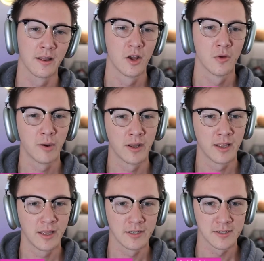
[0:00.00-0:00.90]
but
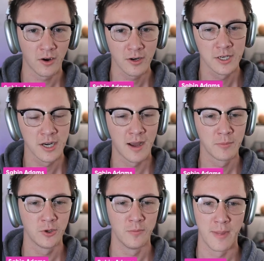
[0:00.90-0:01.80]
it is our job
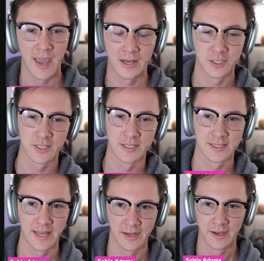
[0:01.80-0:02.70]
to manage this
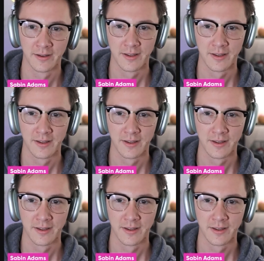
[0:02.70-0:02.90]
data.